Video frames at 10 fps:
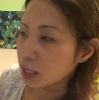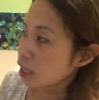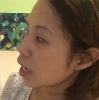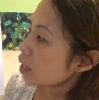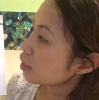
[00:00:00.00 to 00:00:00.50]

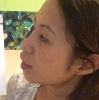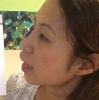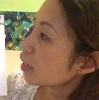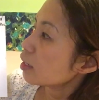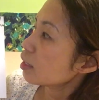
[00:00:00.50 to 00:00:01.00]
and
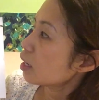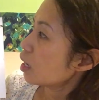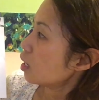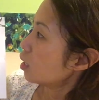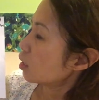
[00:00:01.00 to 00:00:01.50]

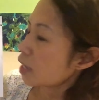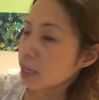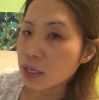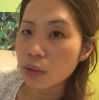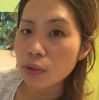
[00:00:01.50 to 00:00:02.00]

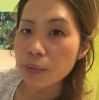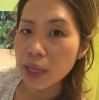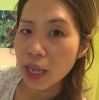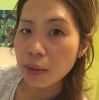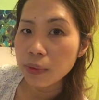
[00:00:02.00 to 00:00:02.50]
then you will
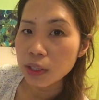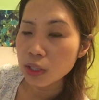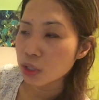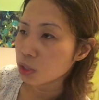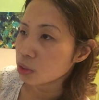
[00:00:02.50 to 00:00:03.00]
be able
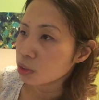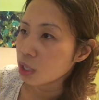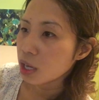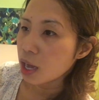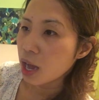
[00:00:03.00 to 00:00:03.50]
to know
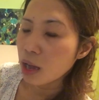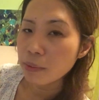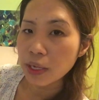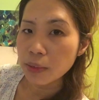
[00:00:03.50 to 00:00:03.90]
how many